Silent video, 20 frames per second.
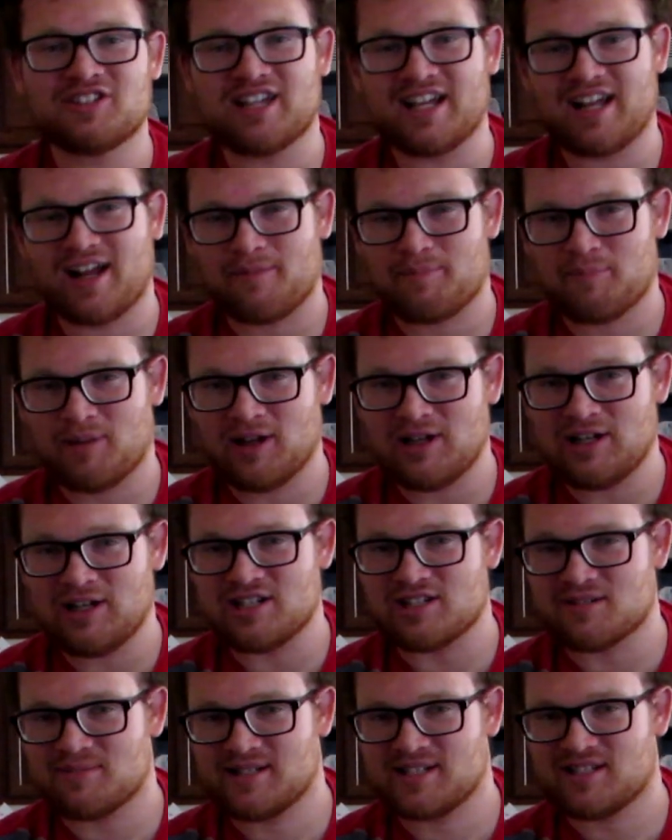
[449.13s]
like a
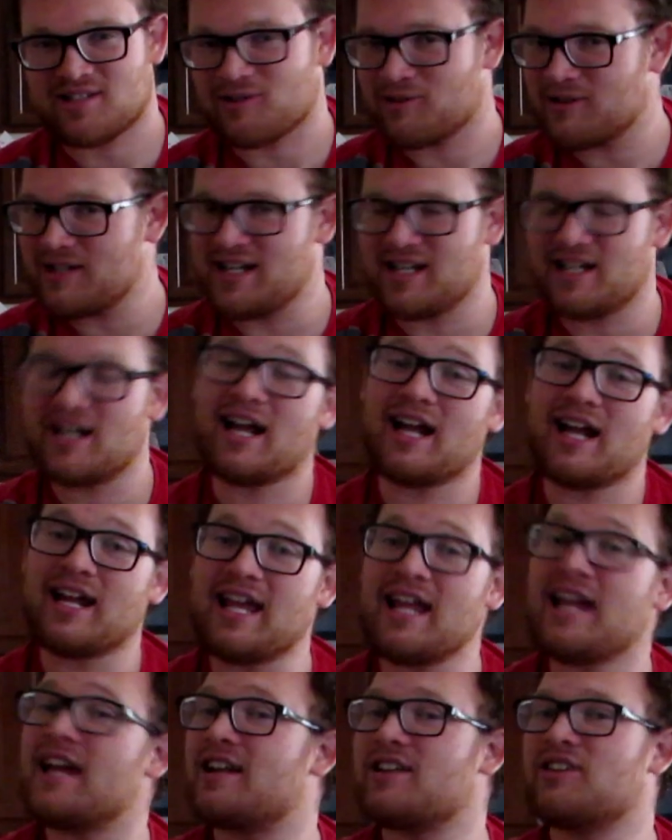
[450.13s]
punishment to read. I
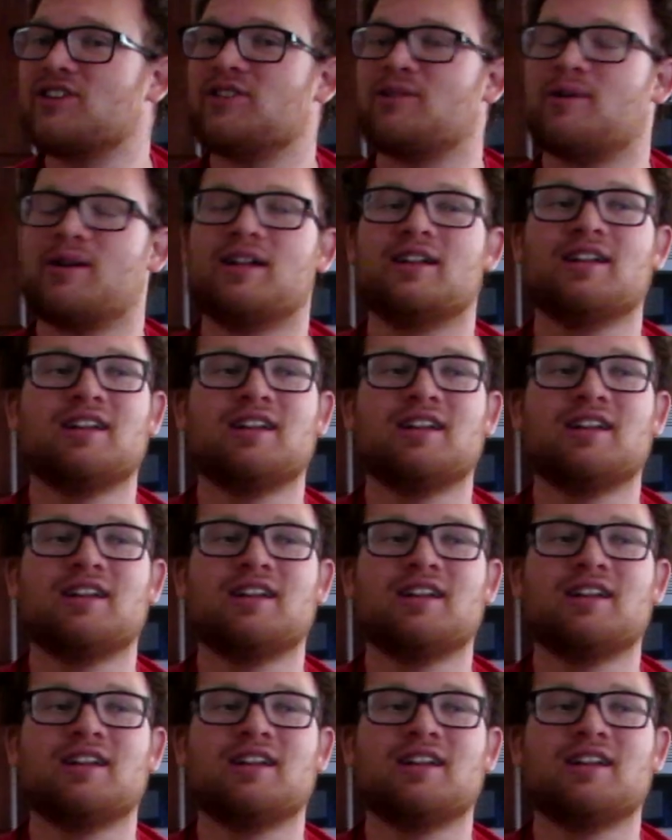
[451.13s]
can't do it.